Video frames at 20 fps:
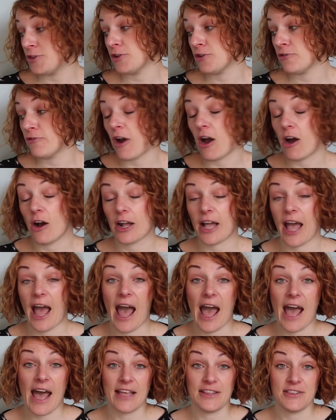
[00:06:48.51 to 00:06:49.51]
Iraq
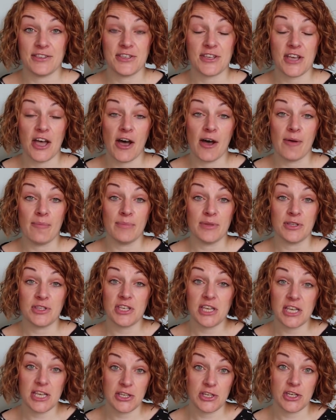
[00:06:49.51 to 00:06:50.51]
and
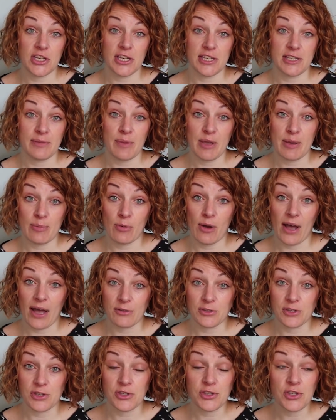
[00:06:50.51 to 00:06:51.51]
teaches people how
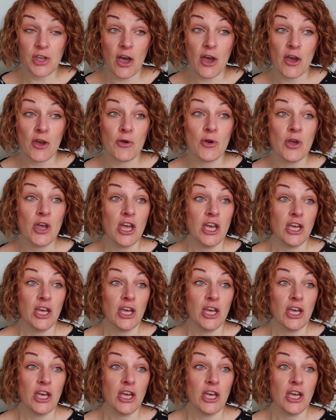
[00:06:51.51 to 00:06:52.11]
to sew.